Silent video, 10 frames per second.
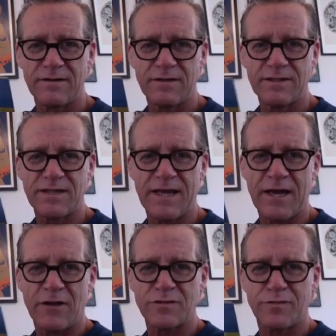This is the
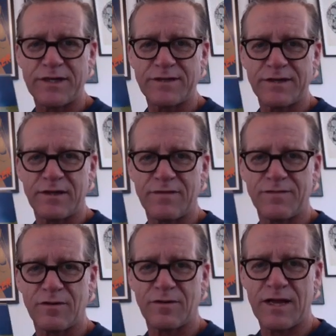house, basically the
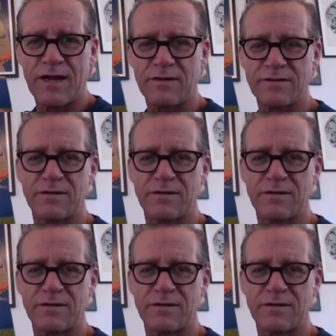floor of the house.